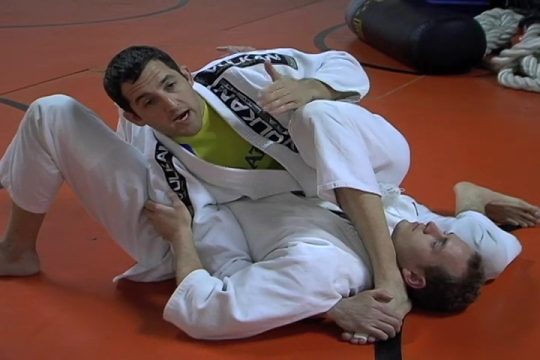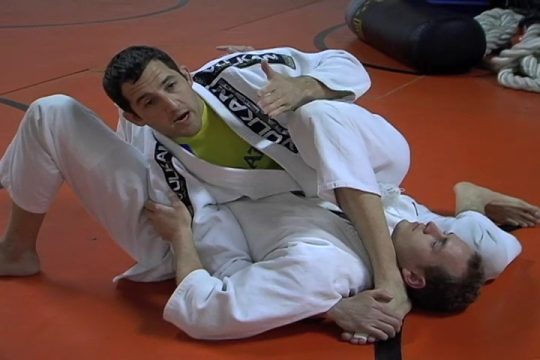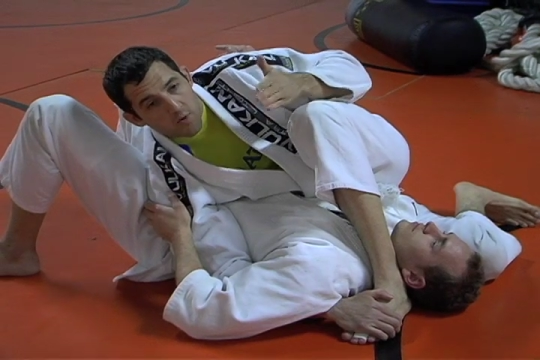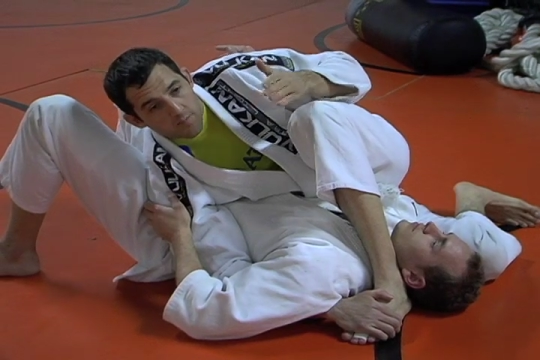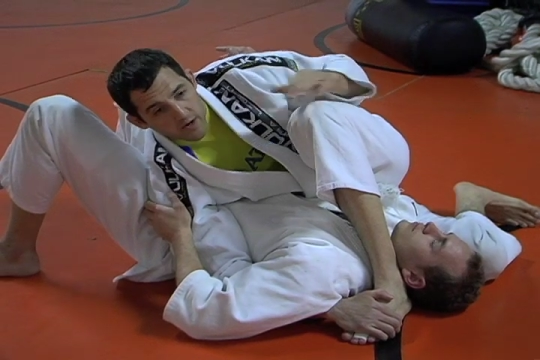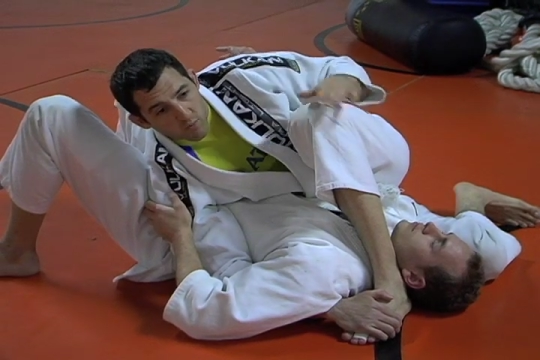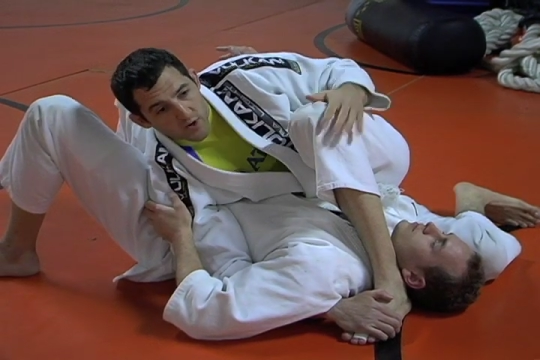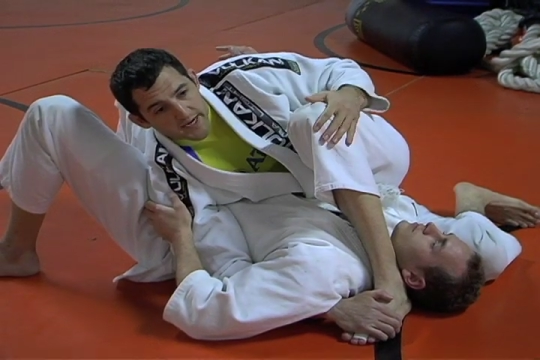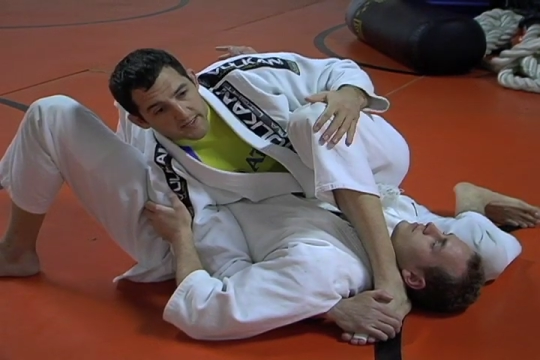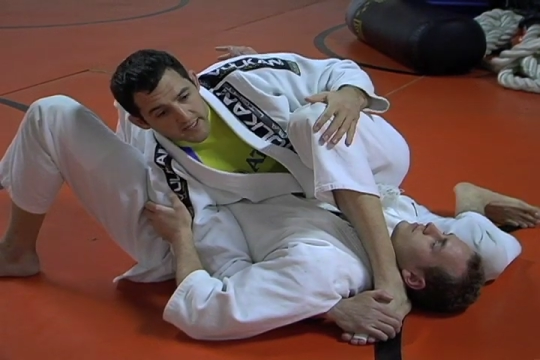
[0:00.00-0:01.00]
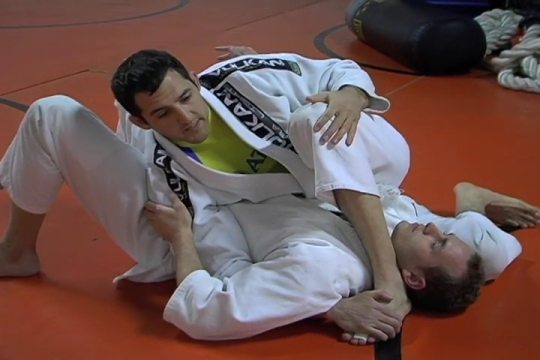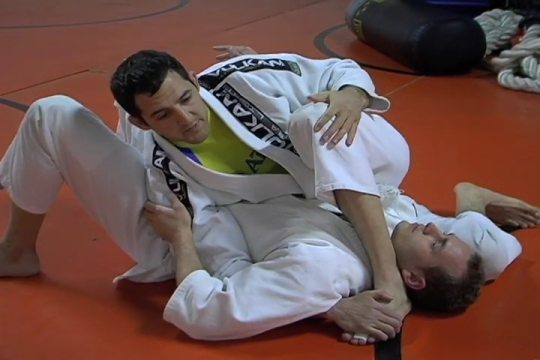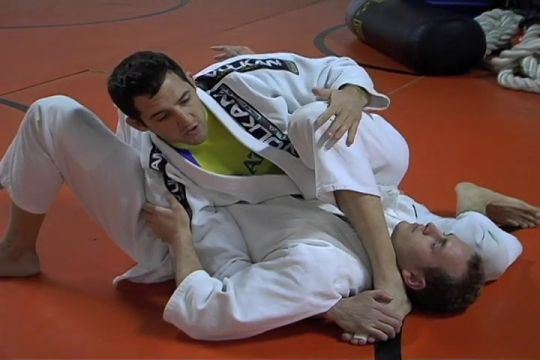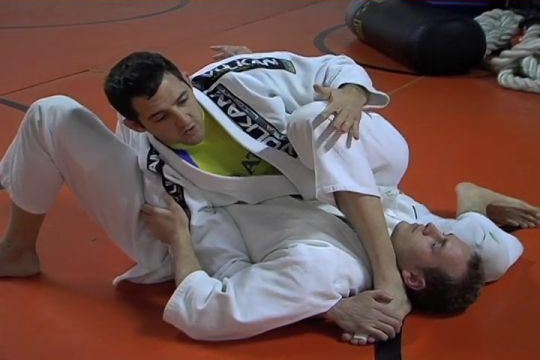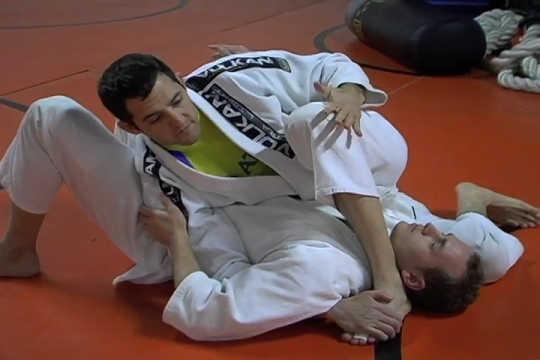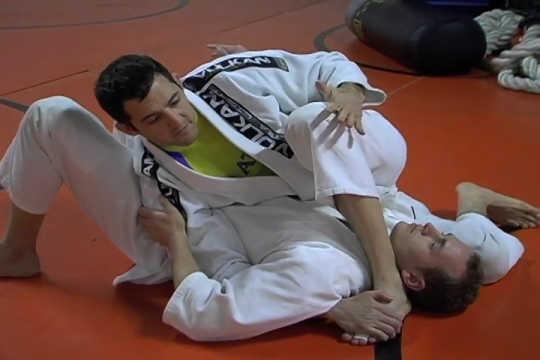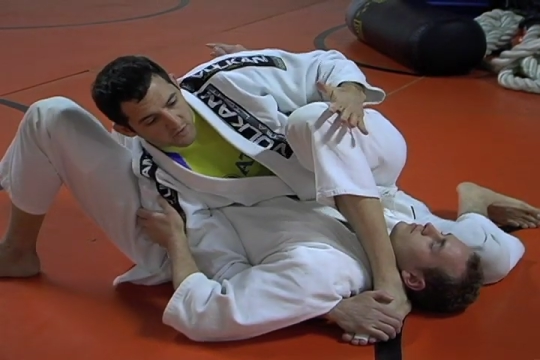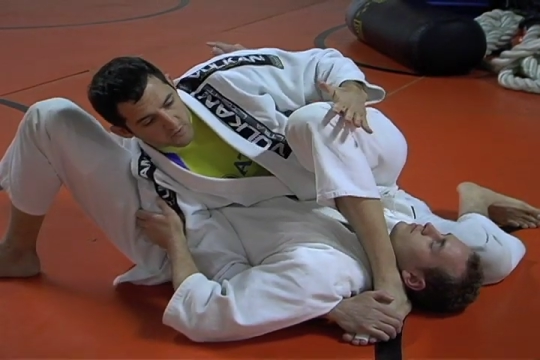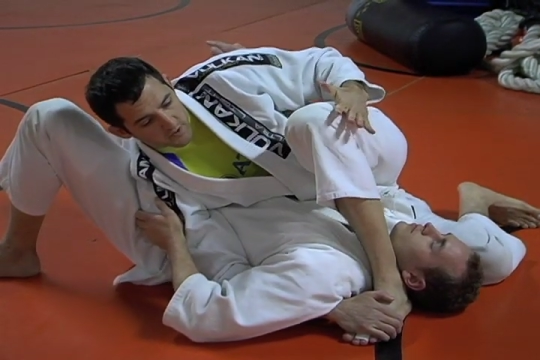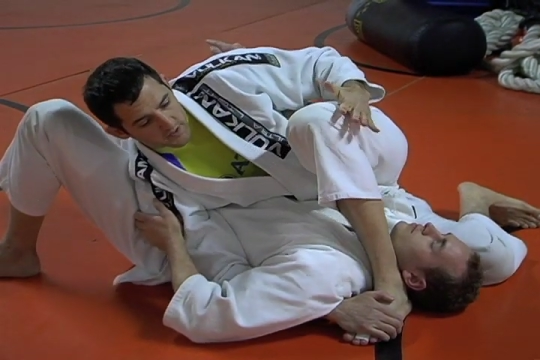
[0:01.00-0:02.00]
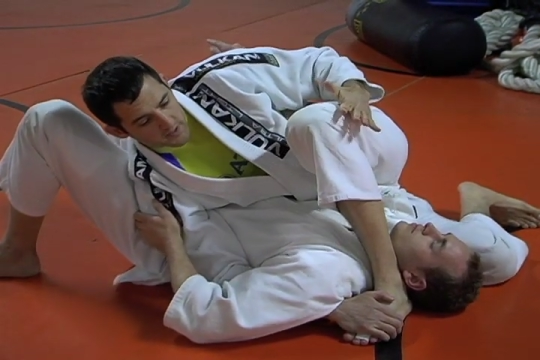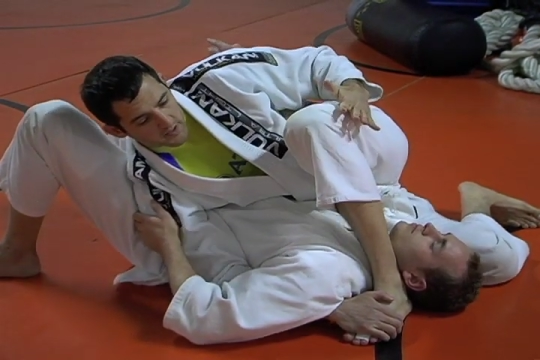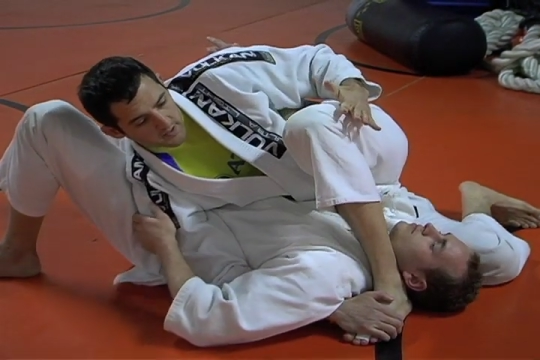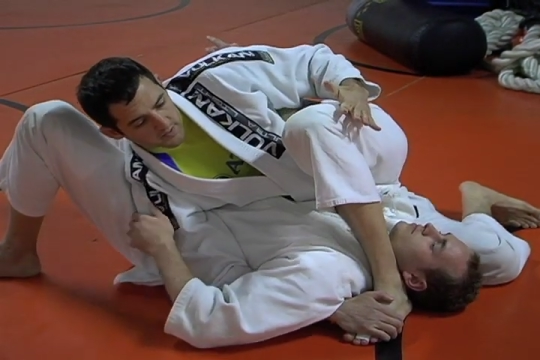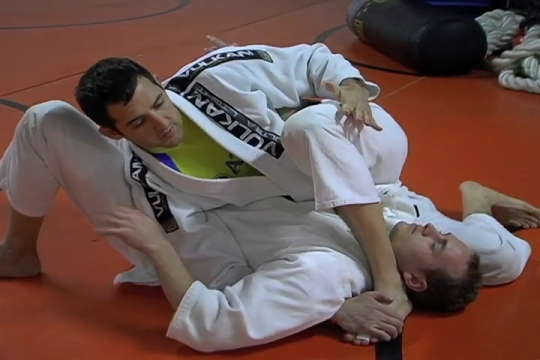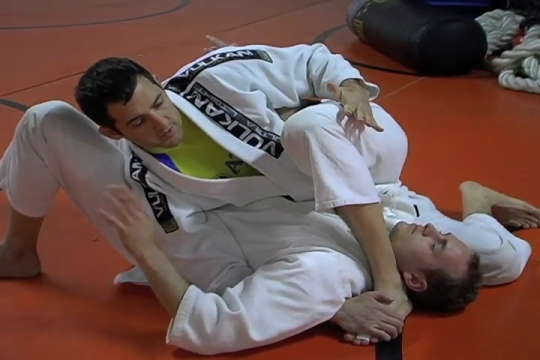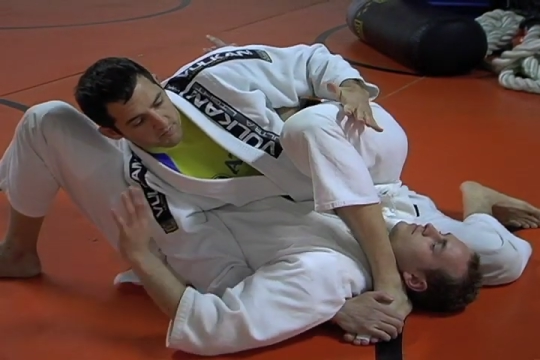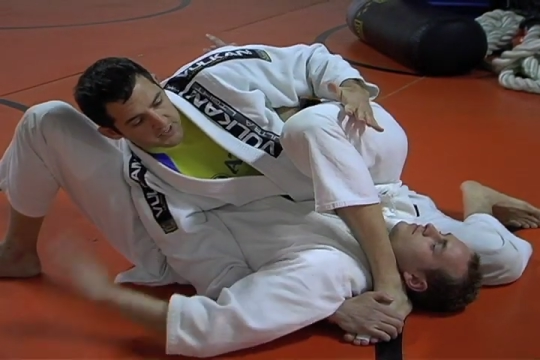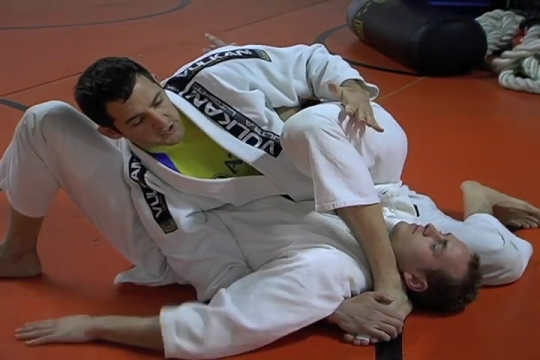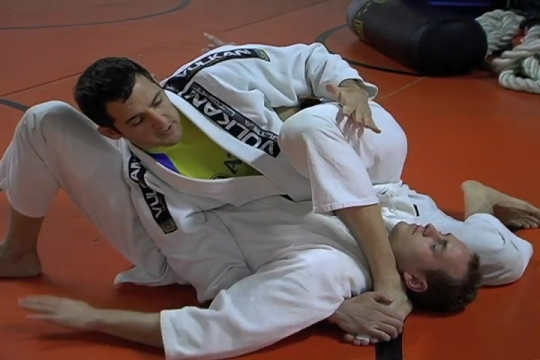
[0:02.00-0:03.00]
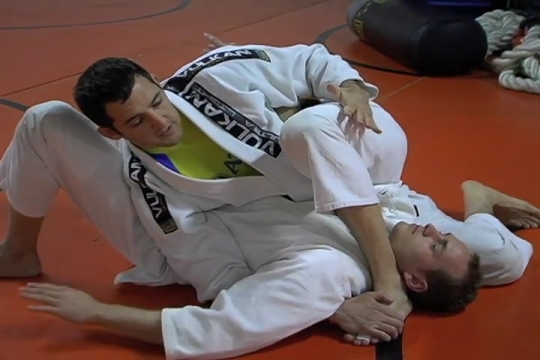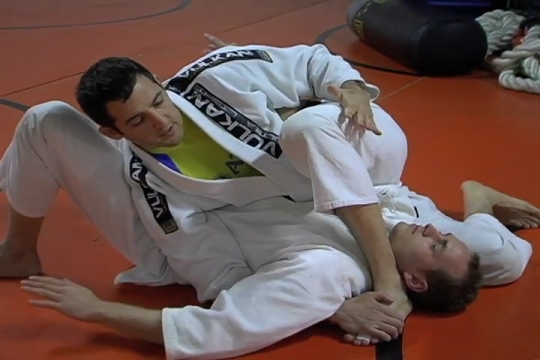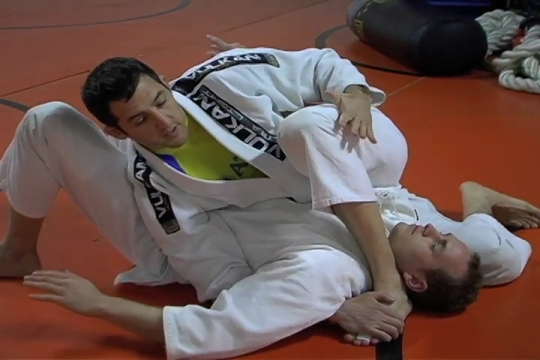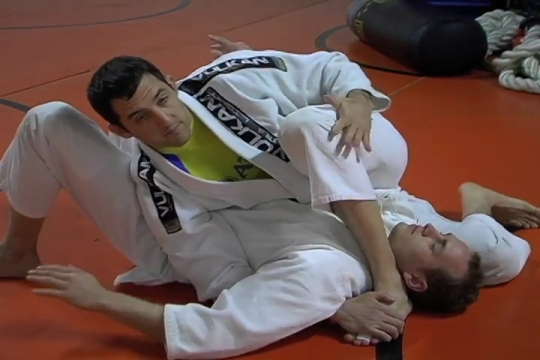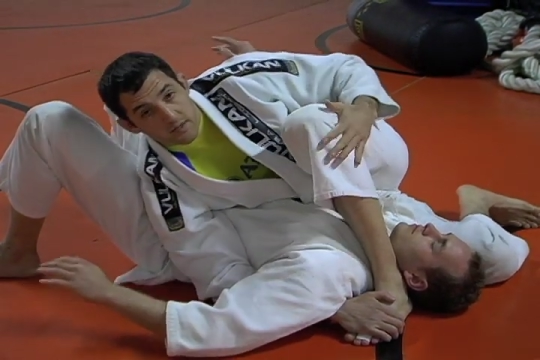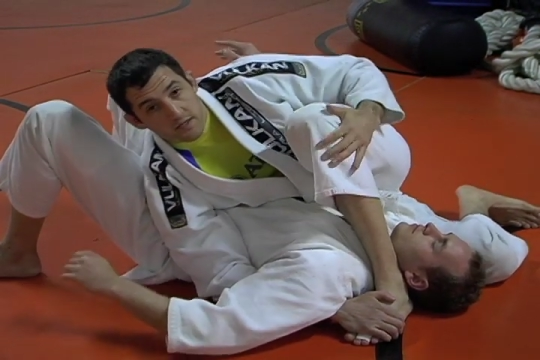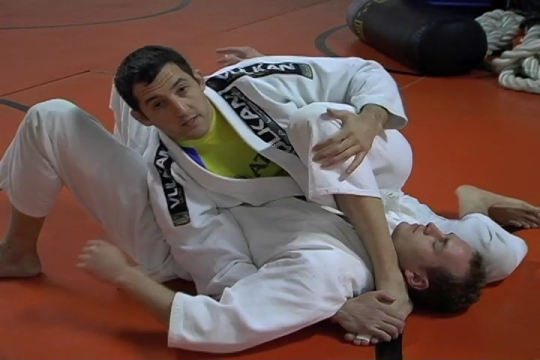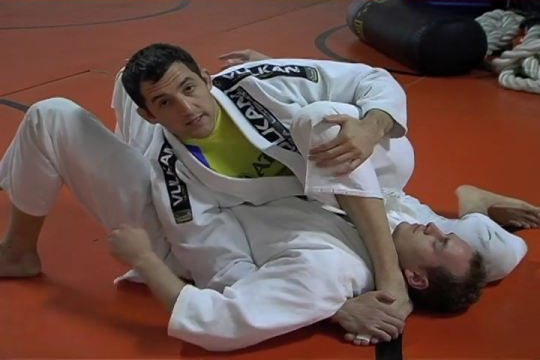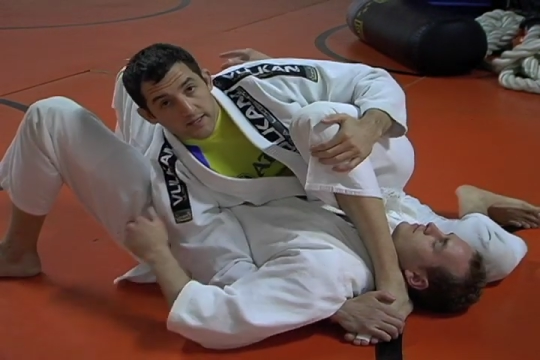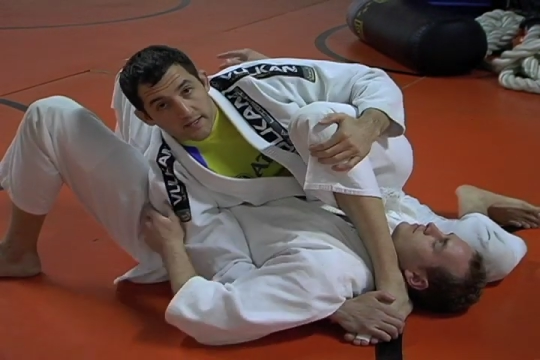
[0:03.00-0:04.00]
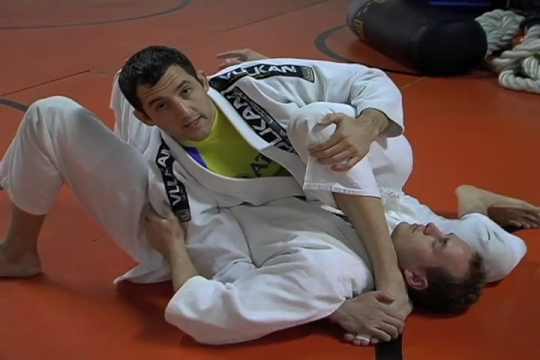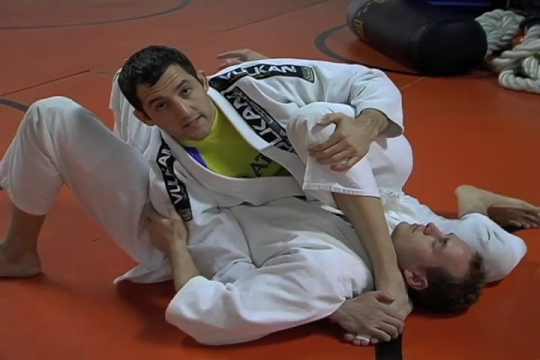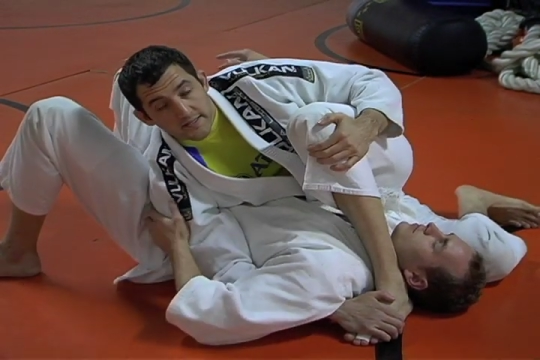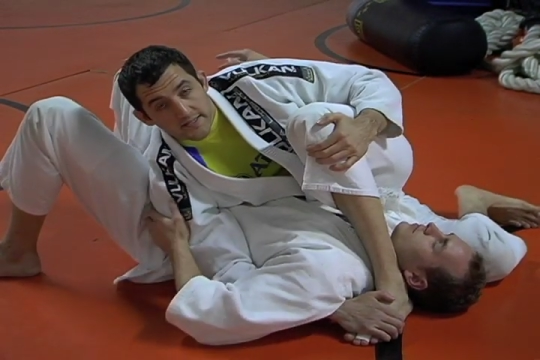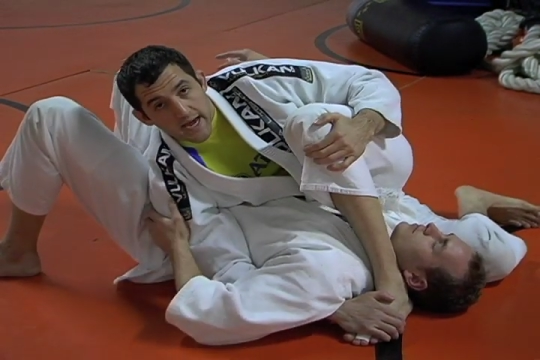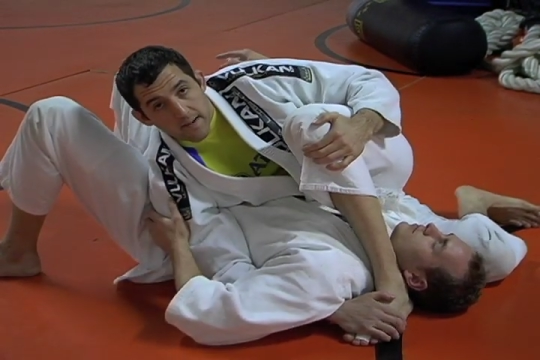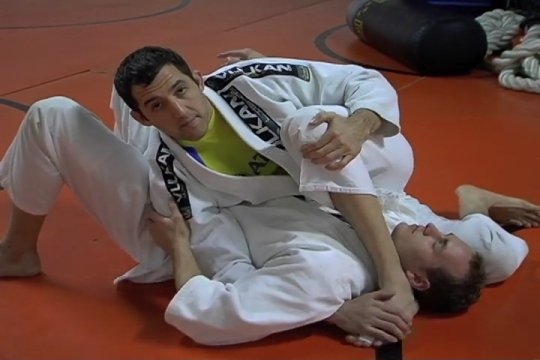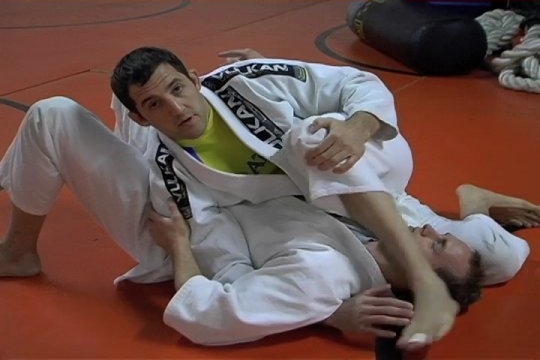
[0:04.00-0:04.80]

I want my weight and hips going forward, putting pressure on the arm, and get the tap.